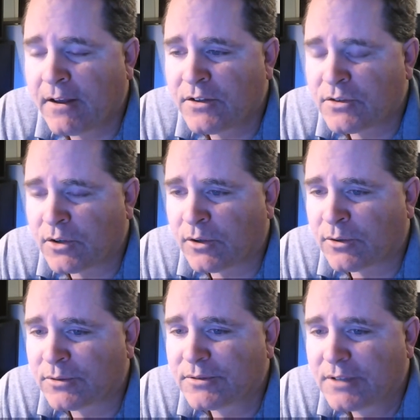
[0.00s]

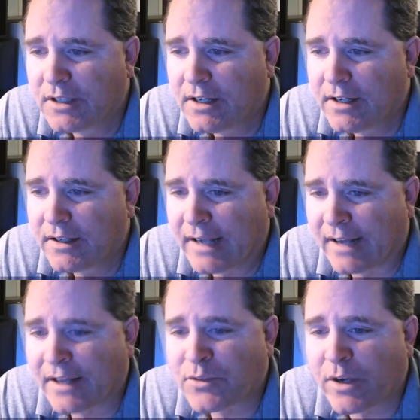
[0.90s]
so yeah,
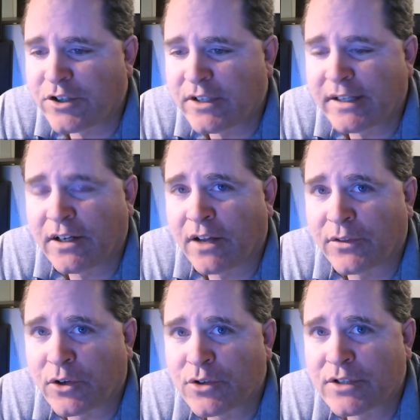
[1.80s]
that's why she did it on
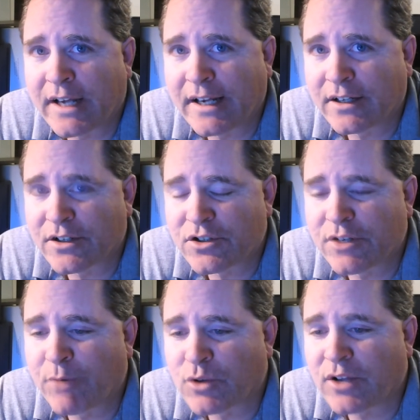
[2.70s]
Thursday because she
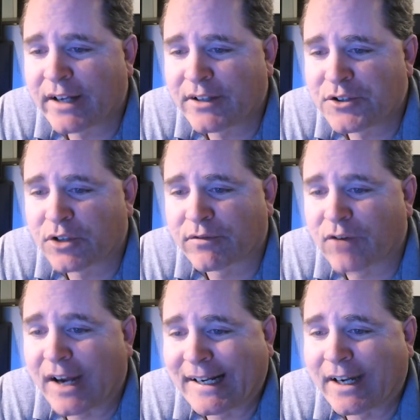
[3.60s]
most likely took
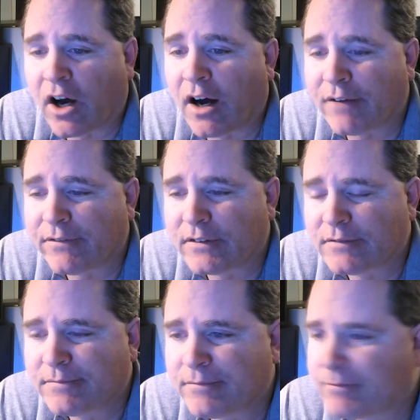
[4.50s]
Friday off,
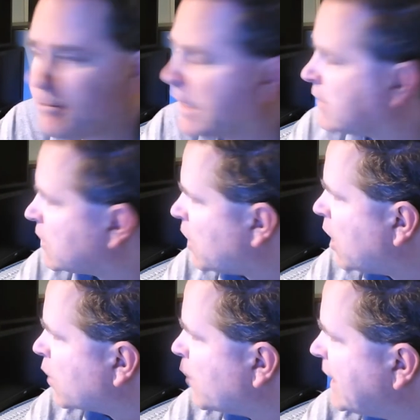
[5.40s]
being the
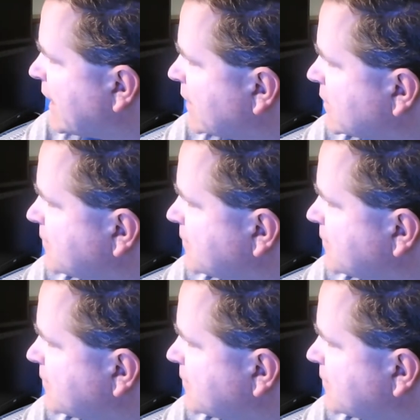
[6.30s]
long weekend,